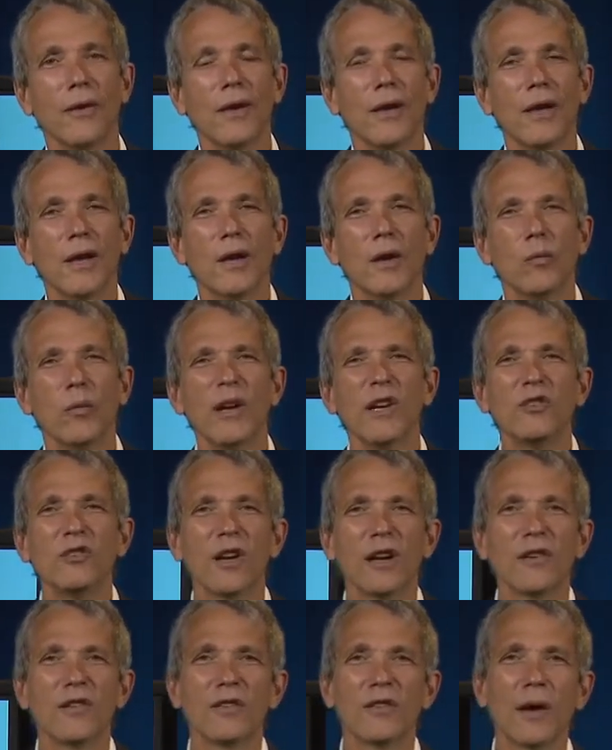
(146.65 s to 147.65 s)
we
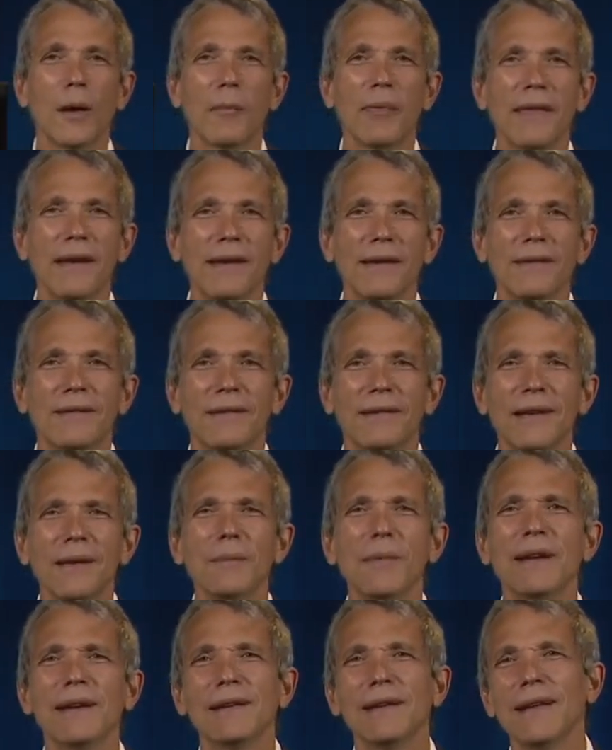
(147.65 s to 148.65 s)
judge something
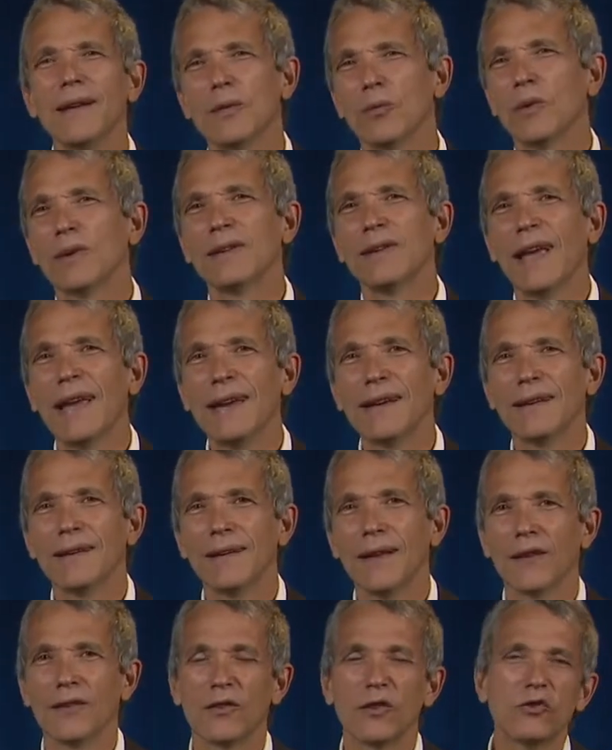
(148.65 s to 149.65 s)
seemingly related
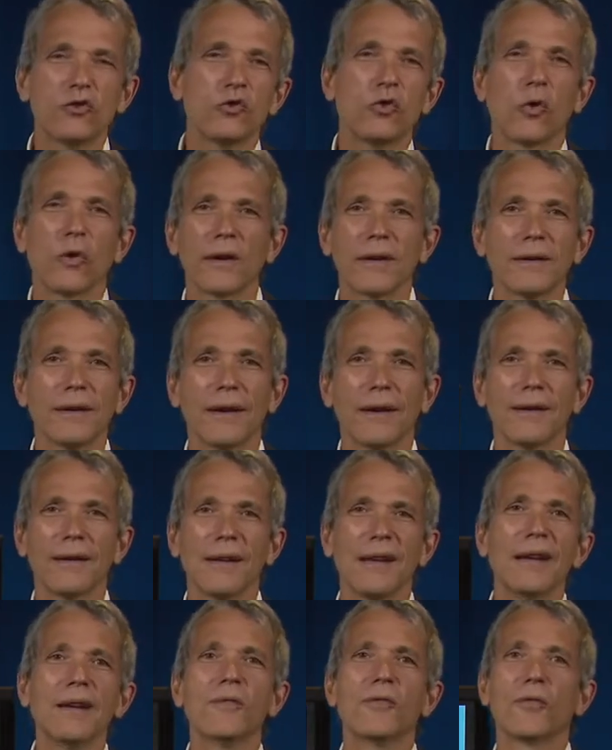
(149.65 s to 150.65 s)
as a shortcut
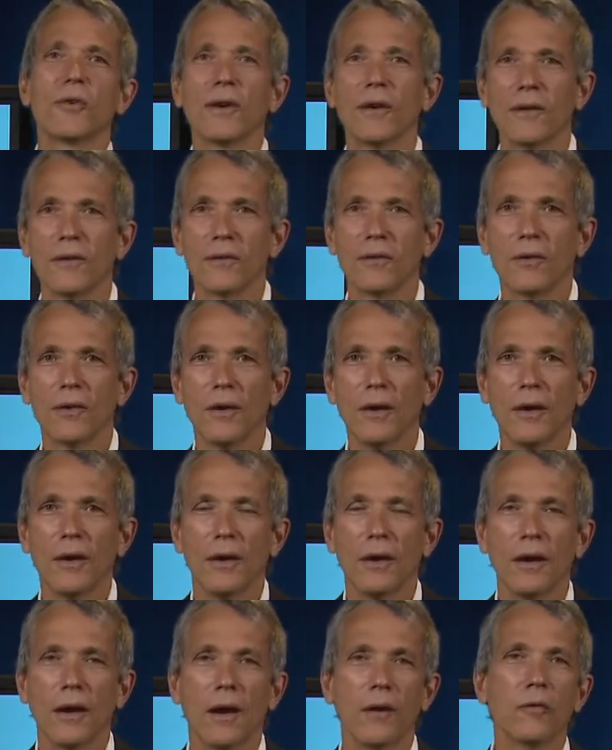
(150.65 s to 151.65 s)
inference
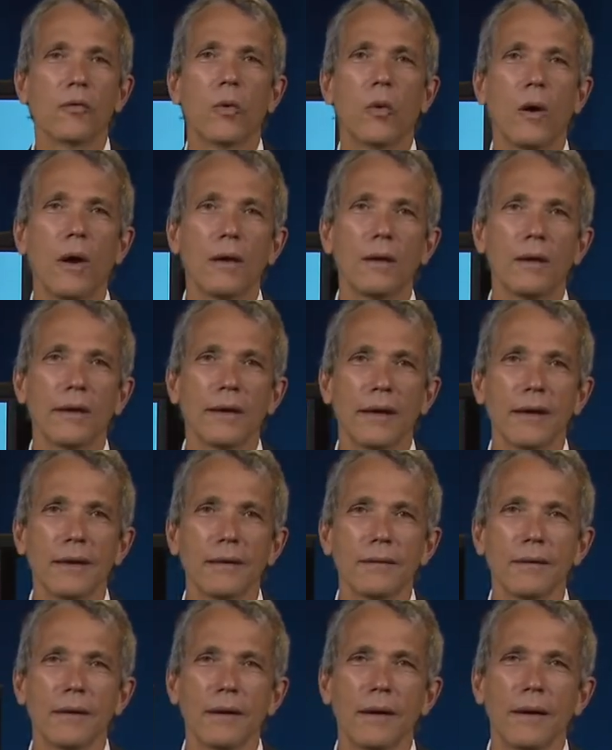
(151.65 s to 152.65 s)
of quality.
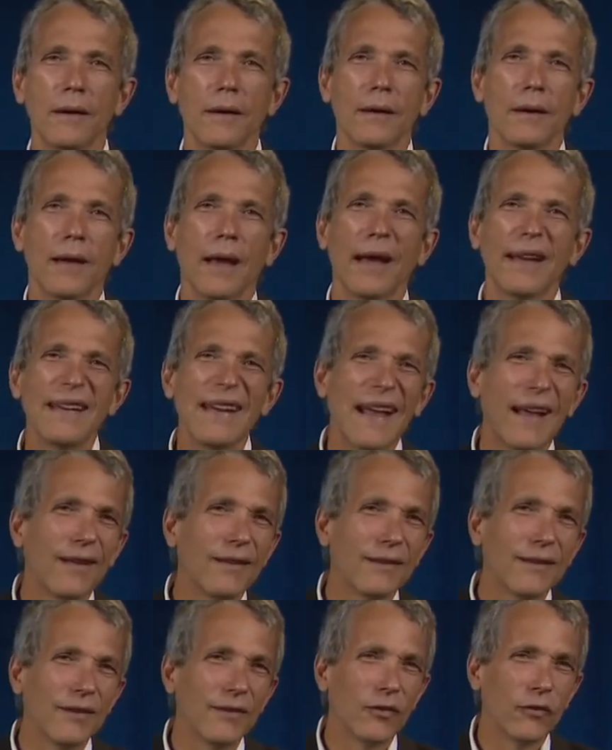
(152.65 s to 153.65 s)

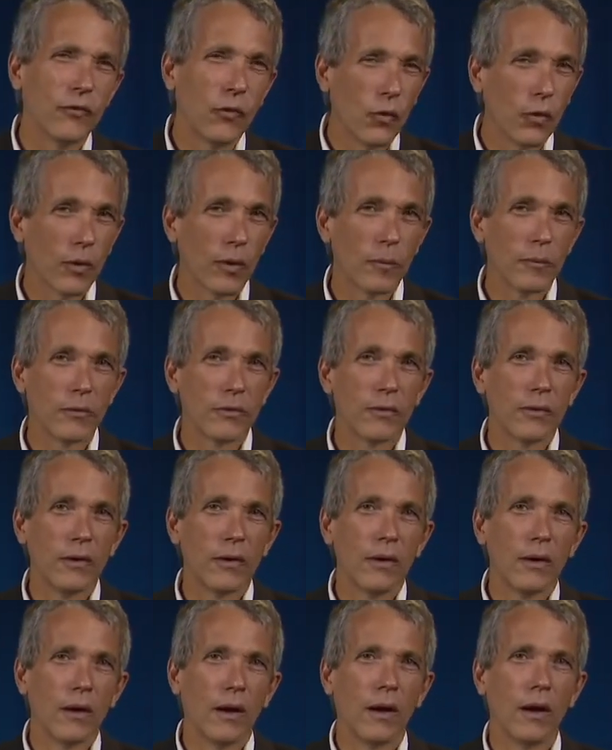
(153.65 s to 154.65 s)
Analogous forms
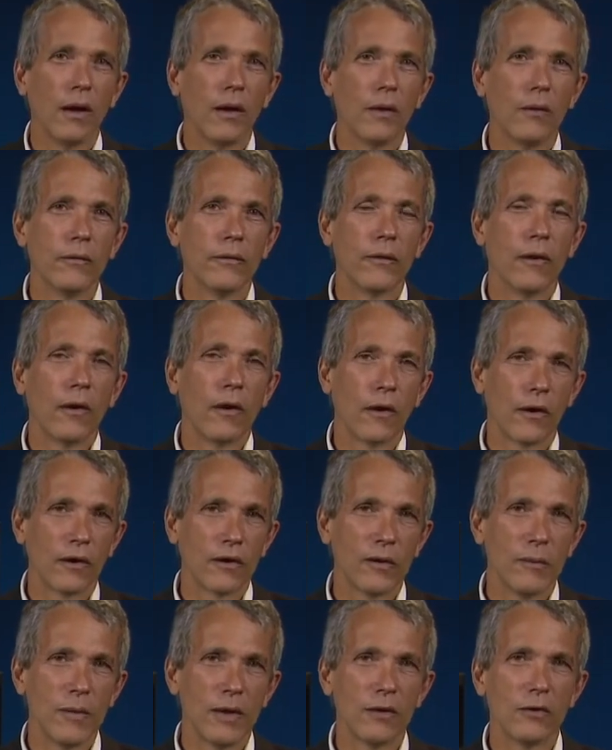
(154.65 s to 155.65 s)
of
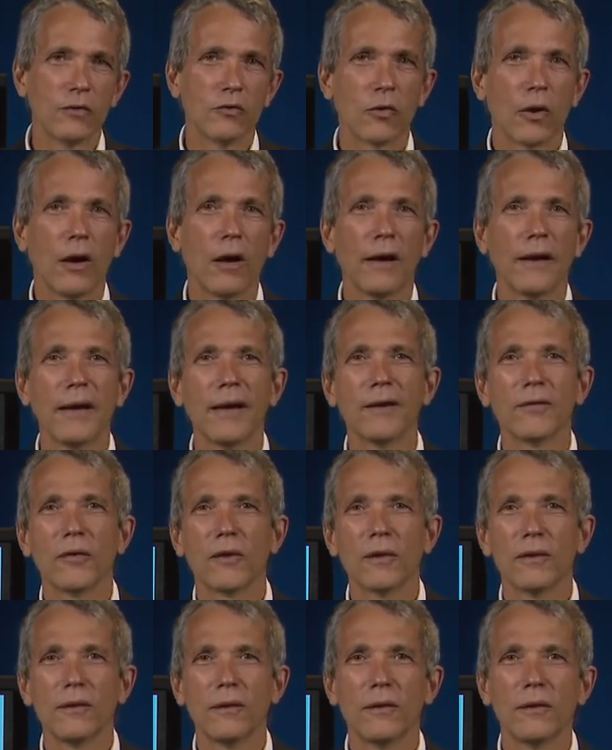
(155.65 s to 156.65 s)
argument draw
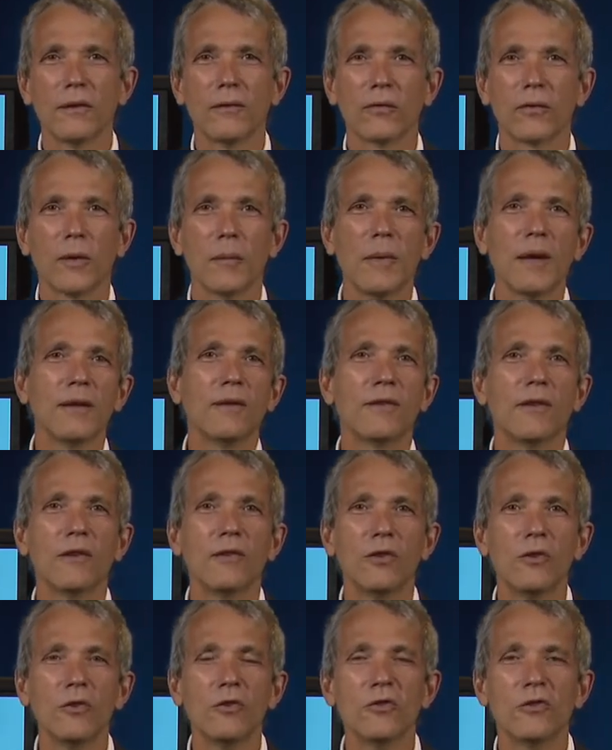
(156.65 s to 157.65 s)
inferences from
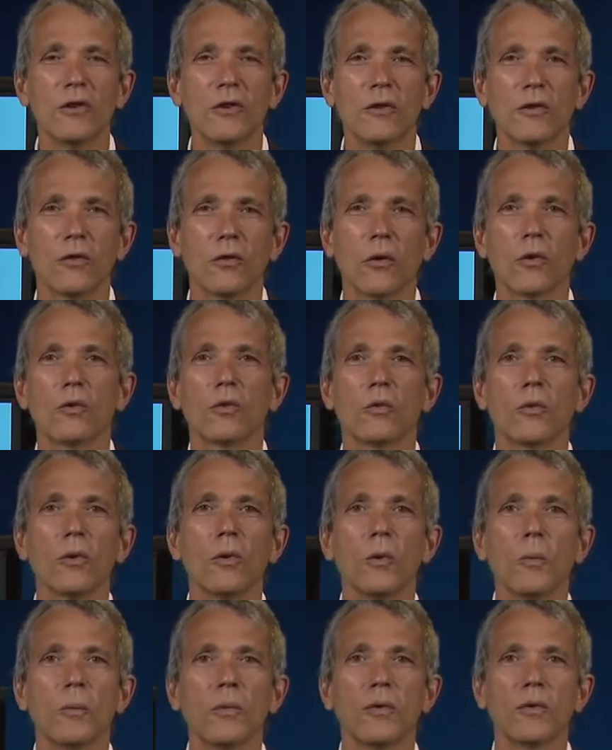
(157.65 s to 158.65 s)
institutions or
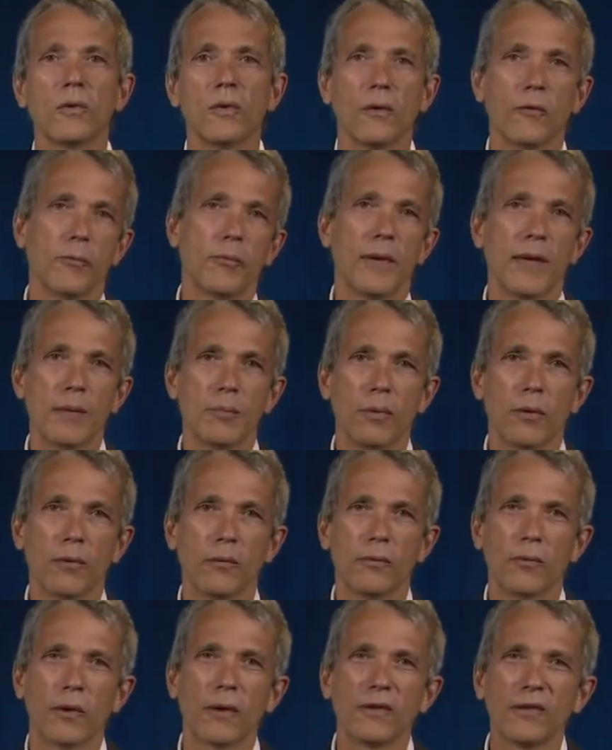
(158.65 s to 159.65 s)
groups of people.
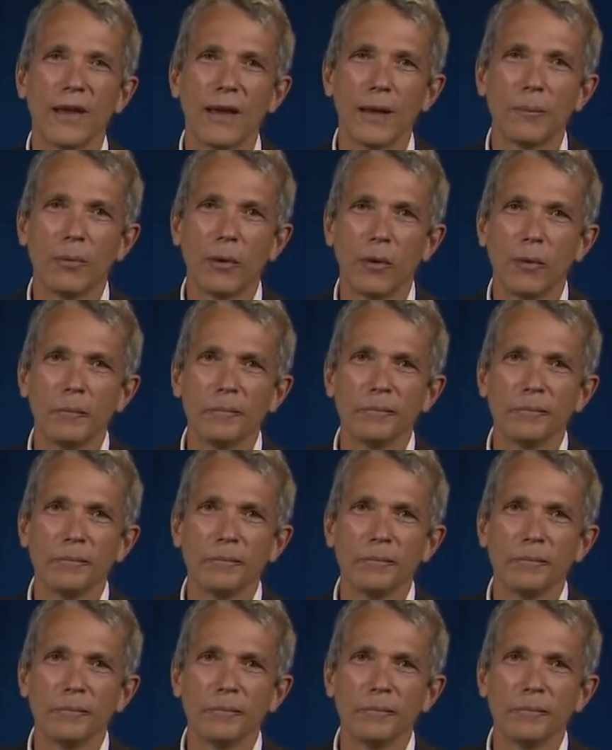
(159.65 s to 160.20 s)
For example,